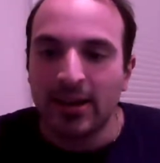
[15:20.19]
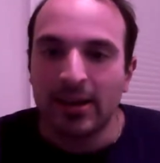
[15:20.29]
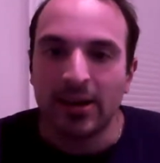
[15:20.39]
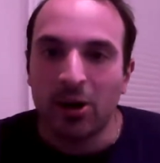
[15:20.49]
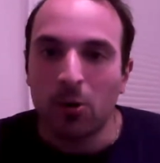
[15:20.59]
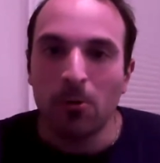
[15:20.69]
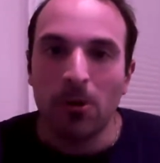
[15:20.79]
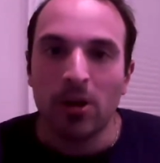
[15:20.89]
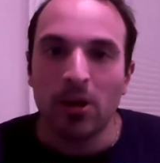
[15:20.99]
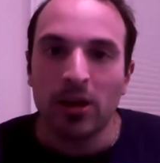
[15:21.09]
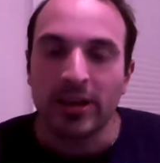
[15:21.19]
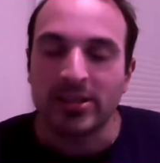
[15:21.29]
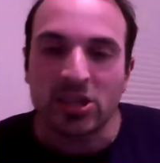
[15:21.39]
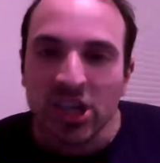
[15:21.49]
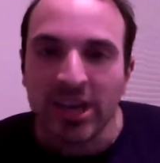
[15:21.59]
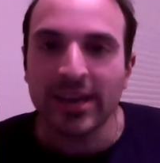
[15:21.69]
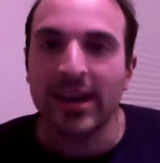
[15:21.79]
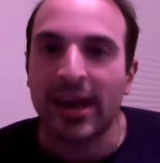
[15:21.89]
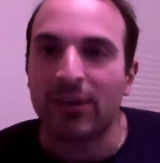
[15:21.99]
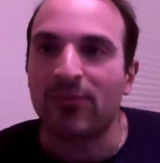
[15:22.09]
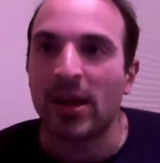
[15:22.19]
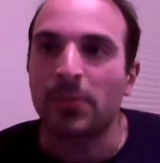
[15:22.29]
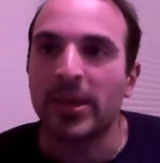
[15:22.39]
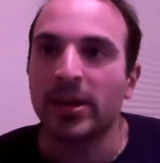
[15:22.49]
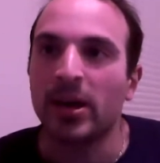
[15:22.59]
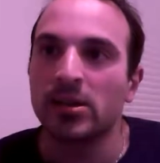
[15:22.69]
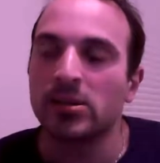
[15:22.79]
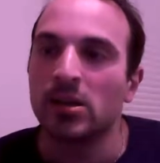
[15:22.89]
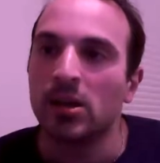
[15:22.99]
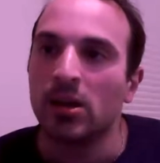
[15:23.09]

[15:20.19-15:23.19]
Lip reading: You know, it's a chicken and egg effect because